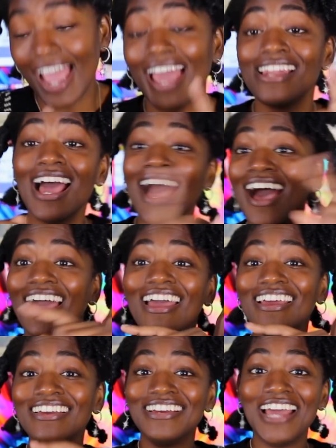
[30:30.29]
And
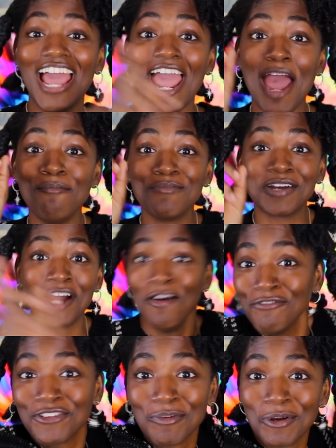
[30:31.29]
I am
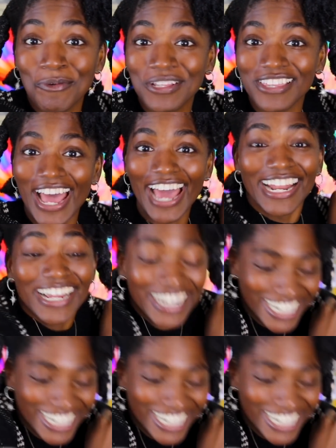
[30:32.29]
comfortable with that.